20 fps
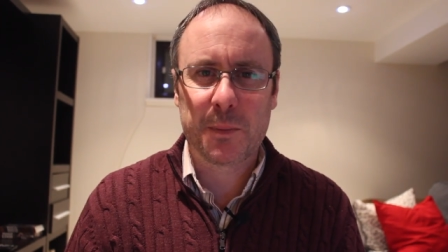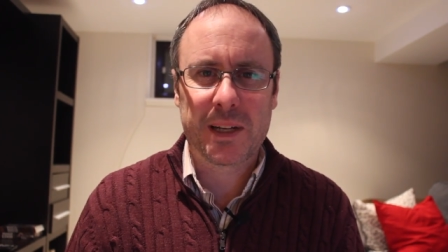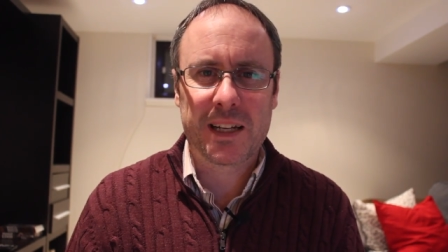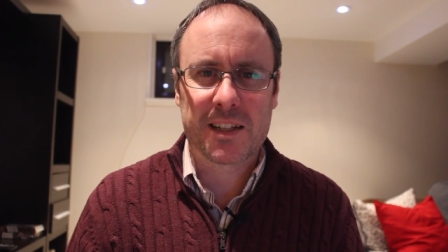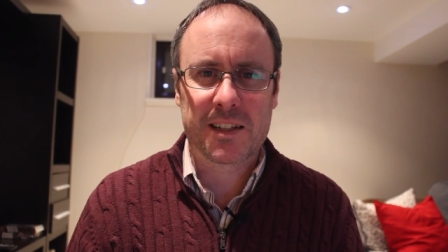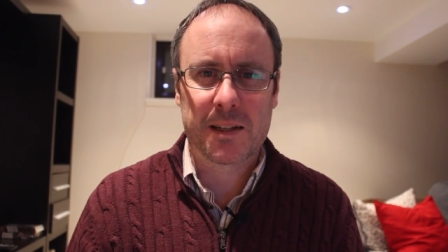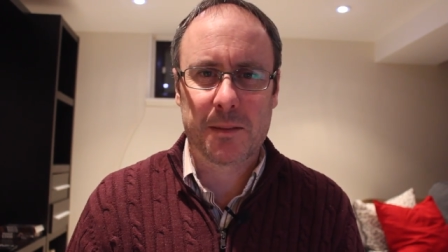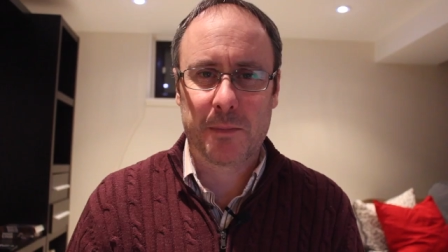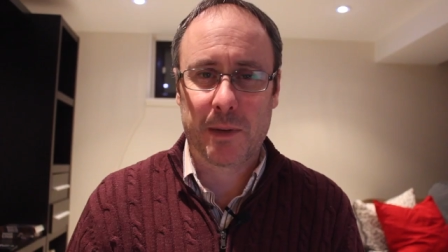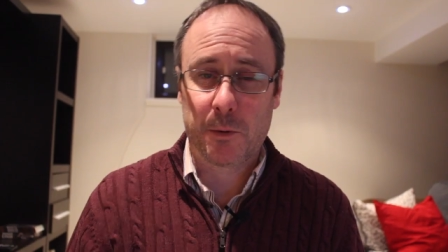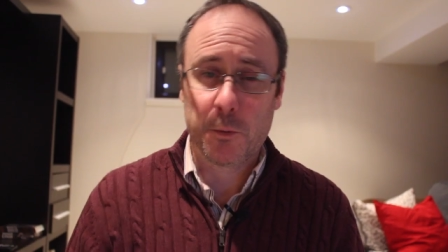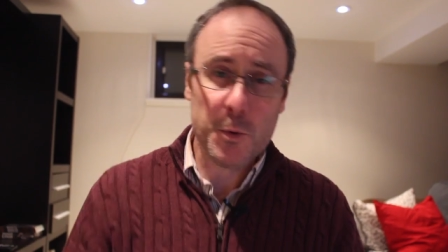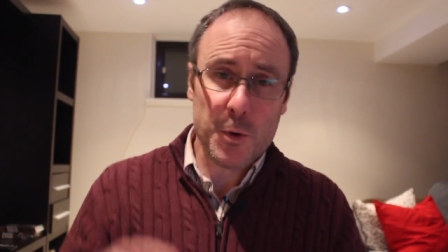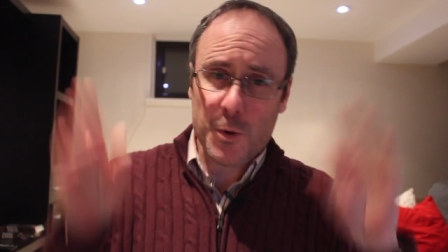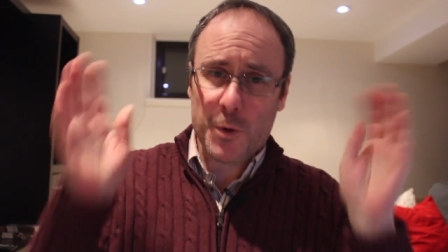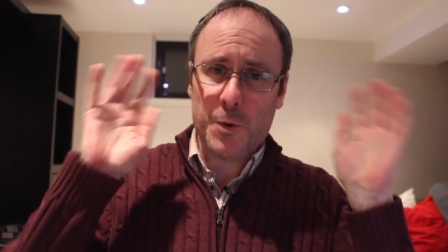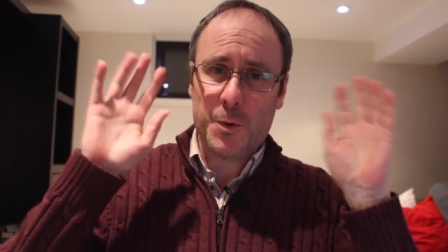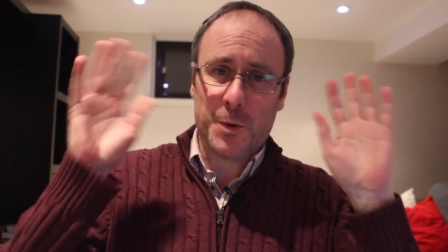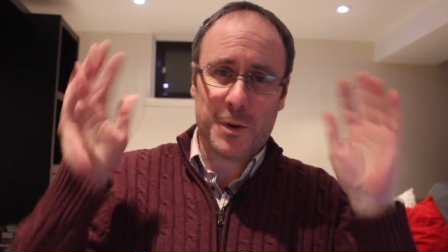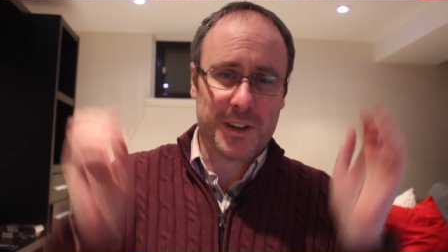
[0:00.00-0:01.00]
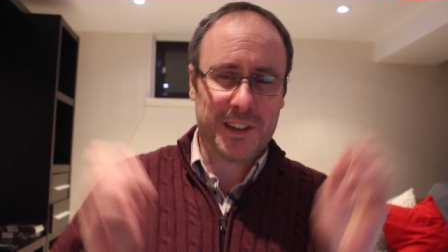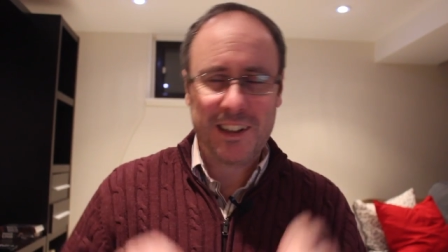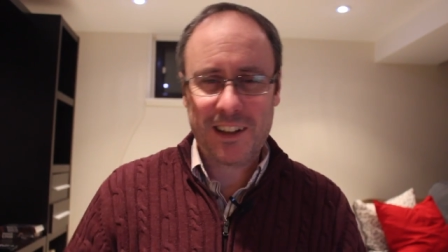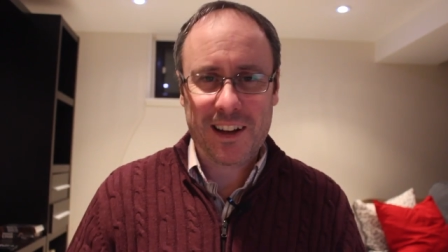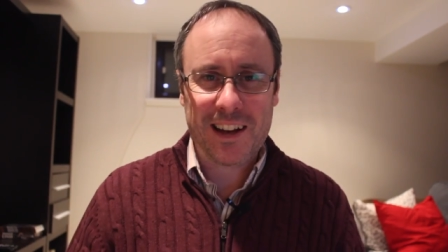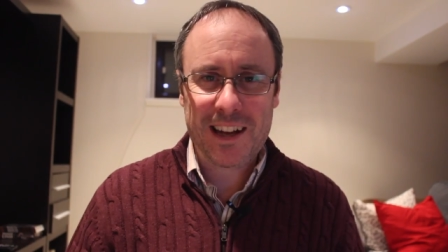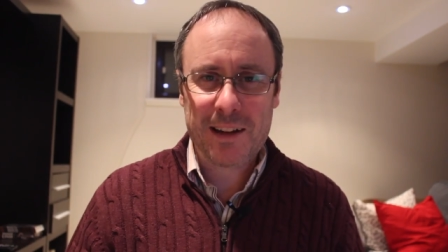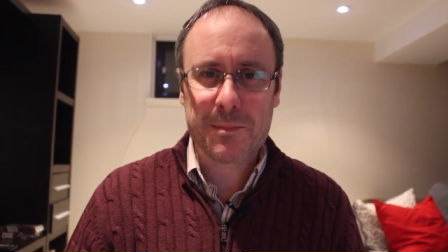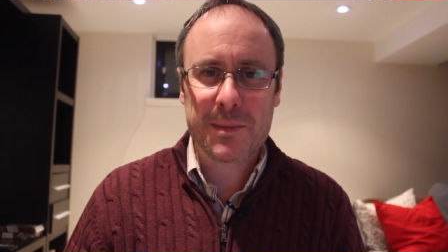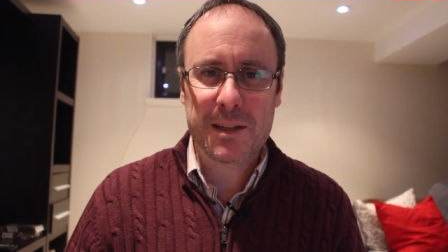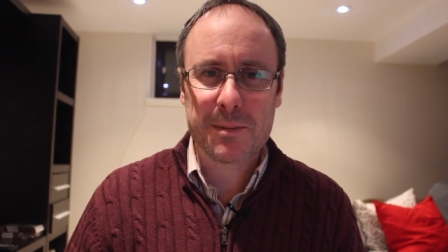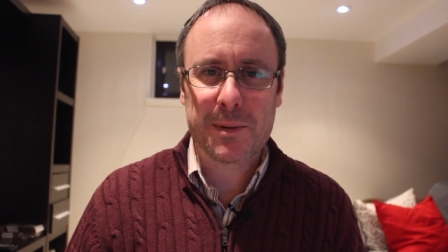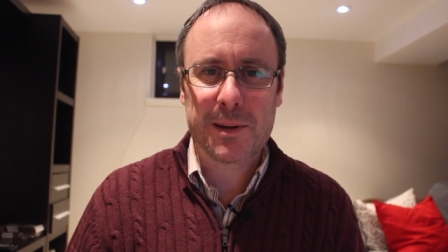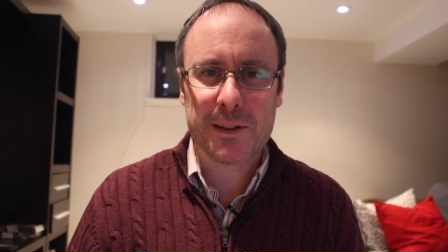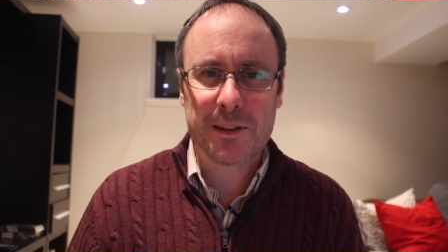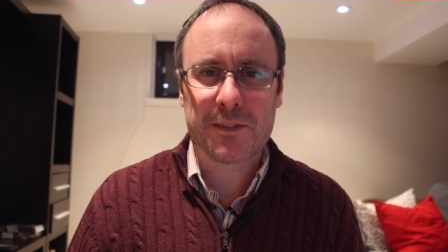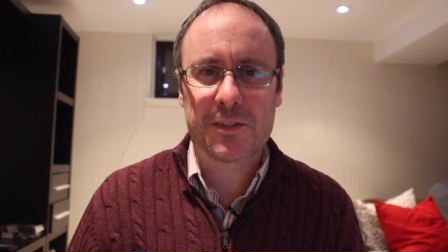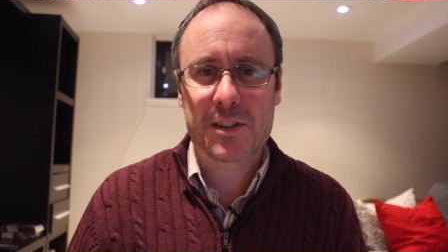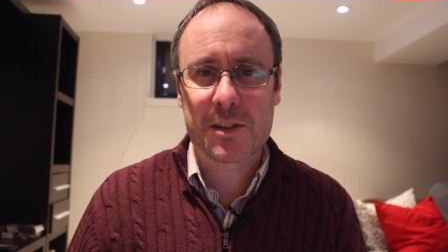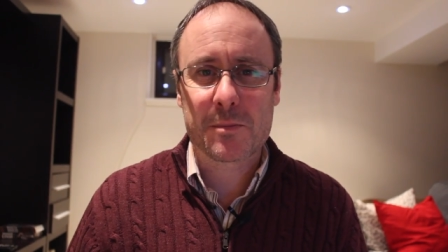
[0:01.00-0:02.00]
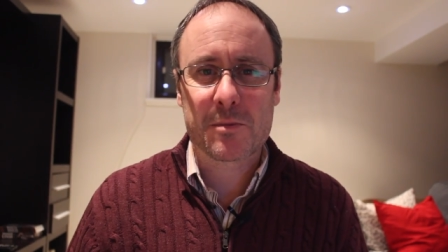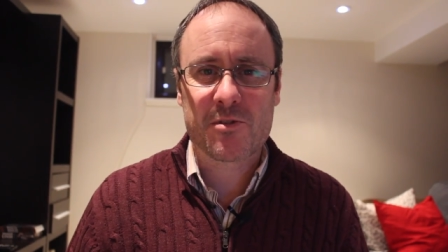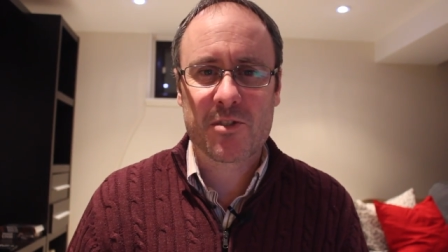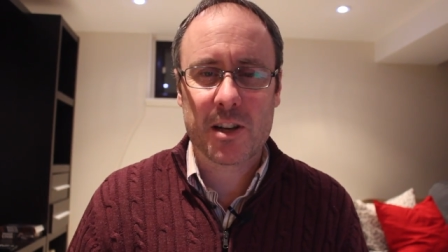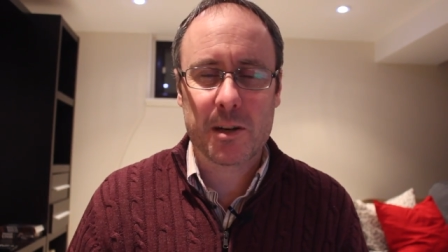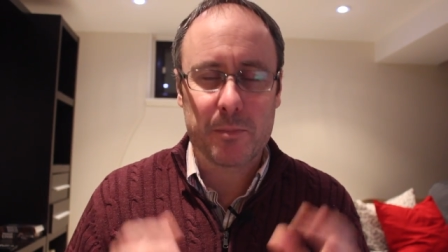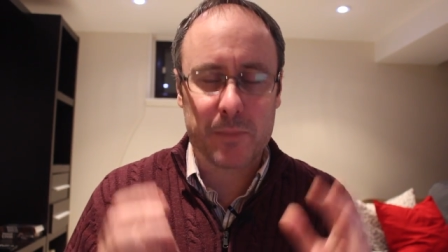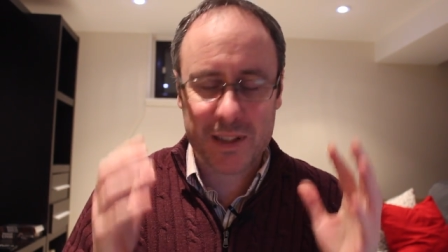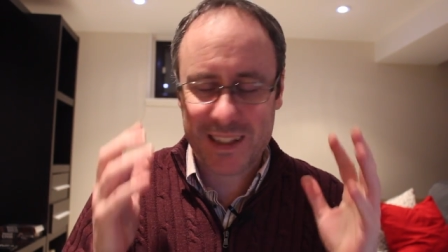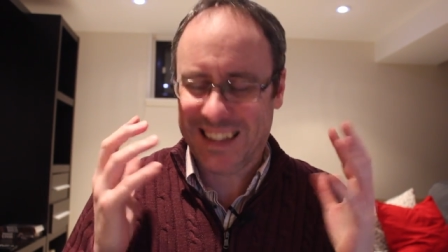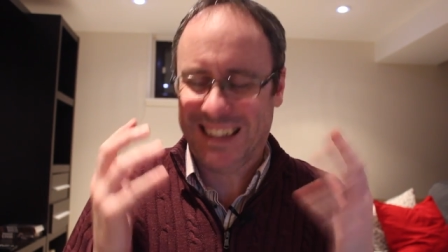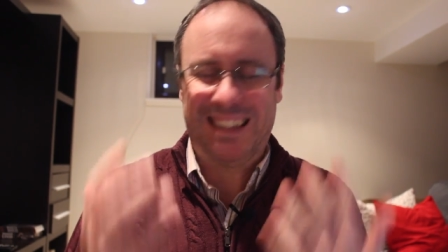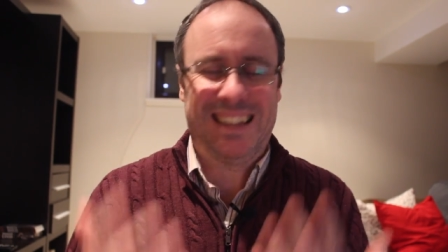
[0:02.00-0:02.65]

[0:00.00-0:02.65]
weeks I'm like woo you know how many people have subscribed but